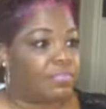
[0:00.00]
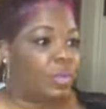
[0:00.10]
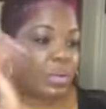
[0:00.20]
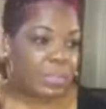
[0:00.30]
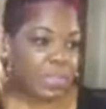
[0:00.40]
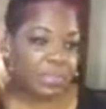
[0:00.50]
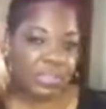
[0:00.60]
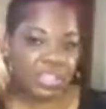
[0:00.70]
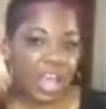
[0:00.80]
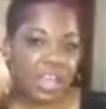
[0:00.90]
When people
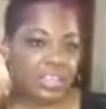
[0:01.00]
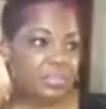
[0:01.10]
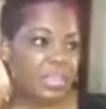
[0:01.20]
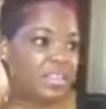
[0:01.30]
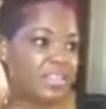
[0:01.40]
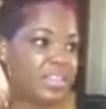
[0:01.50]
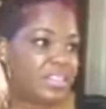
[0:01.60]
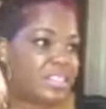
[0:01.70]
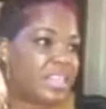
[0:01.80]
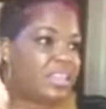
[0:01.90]
are talking to me and they're
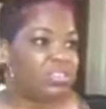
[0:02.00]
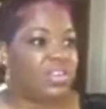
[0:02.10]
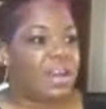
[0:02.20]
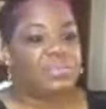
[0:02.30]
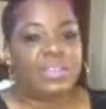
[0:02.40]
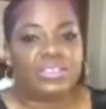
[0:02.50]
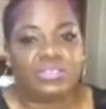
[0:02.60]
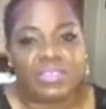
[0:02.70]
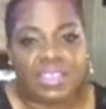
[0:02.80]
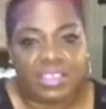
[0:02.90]
saying, you know, I want to
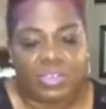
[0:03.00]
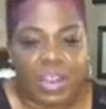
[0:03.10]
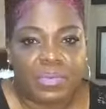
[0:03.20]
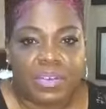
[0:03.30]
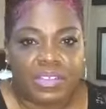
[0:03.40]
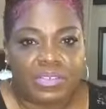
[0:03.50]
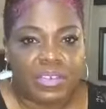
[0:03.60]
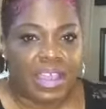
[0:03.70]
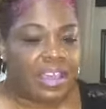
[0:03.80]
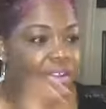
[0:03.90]
do this, or I want to do
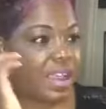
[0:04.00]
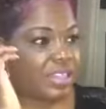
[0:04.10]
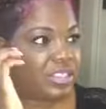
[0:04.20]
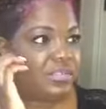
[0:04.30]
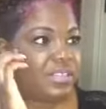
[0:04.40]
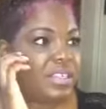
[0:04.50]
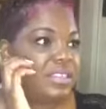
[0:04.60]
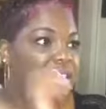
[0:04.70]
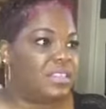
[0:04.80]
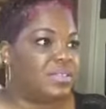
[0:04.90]
that, or I should have done
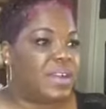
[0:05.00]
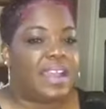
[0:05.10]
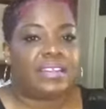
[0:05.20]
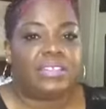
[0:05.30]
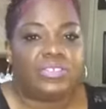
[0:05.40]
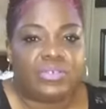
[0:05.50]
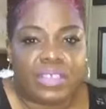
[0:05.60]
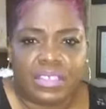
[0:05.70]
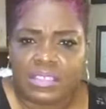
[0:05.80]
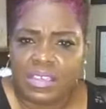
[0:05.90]
this, or I need to do
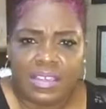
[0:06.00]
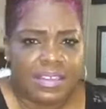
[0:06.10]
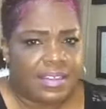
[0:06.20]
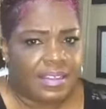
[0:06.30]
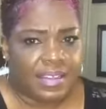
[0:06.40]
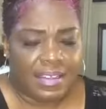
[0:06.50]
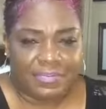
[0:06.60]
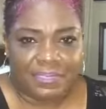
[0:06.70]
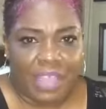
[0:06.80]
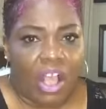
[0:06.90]
this,
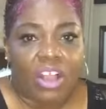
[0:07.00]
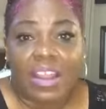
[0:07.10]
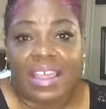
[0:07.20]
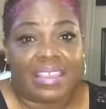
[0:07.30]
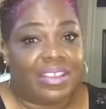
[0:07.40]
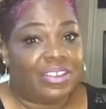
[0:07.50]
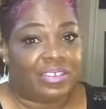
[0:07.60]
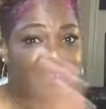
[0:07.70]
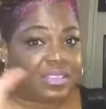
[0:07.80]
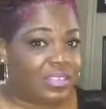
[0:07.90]
all I hear
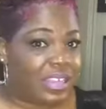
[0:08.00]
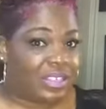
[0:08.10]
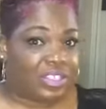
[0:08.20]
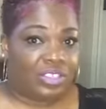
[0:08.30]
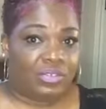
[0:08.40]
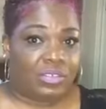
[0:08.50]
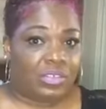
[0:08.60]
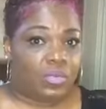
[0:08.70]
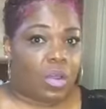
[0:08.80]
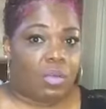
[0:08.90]
is
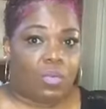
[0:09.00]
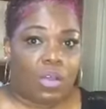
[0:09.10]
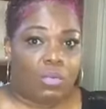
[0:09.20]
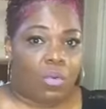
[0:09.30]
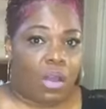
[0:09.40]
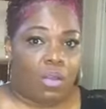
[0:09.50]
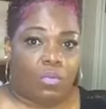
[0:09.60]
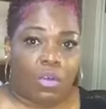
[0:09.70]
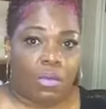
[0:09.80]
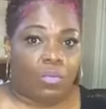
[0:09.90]
excuses. Womp, womp, womp,
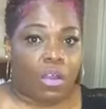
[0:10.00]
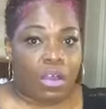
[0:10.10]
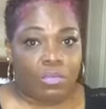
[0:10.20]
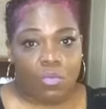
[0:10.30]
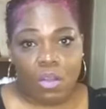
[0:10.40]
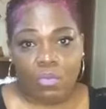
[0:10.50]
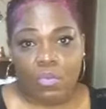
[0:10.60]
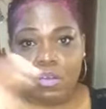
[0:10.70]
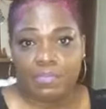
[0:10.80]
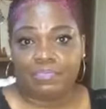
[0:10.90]
womp, womp, womp,
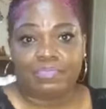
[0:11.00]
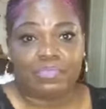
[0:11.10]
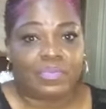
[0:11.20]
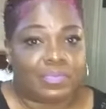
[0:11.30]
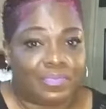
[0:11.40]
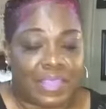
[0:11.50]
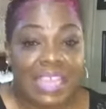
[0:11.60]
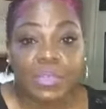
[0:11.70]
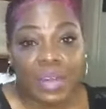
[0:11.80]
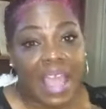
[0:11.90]
womp.
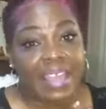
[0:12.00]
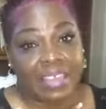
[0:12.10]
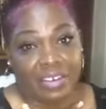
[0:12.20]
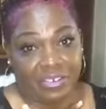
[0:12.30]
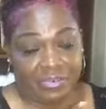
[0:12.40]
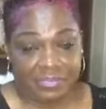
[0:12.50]
That's what I hear.